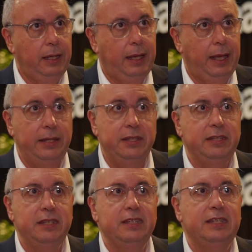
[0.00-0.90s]
And
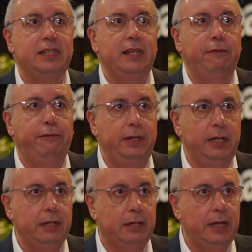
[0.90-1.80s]
this is
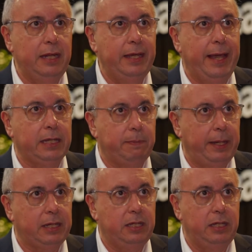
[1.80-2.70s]
definitely
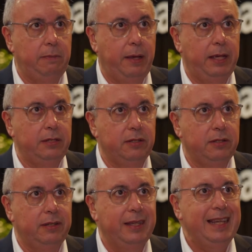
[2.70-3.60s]
expected by
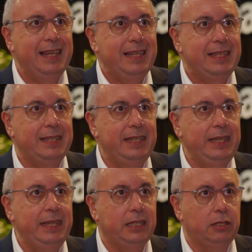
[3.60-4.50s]
the
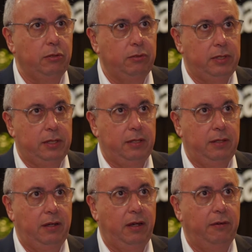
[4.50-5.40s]
CXOs
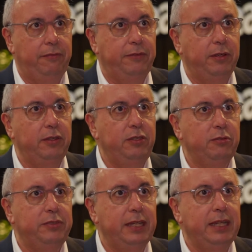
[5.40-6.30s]
of the
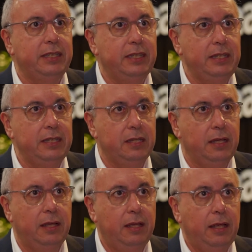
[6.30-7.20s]
utilities,
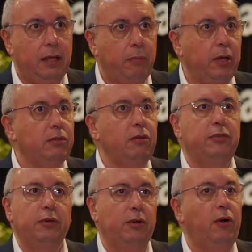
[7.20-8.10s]
but
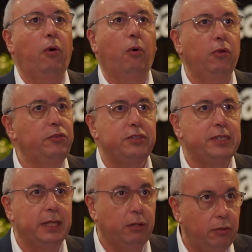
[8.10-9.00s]
also all the
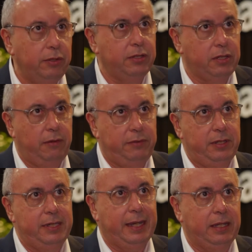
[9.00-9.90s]
stakeholders of the
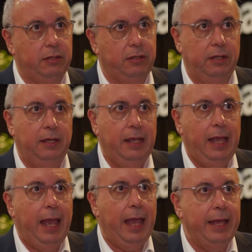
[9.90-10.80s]
sector
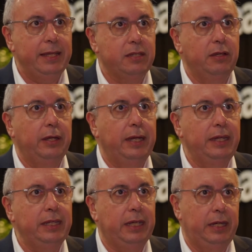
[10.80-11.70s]
as an
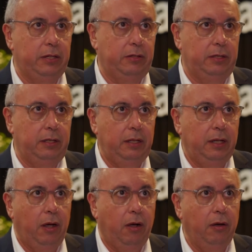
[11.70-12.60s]
indicator
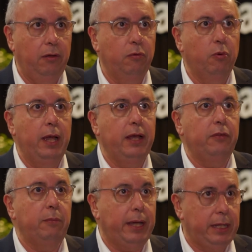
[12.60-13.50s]
on where the
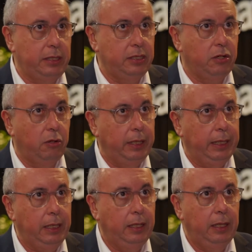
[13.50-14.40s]
market is going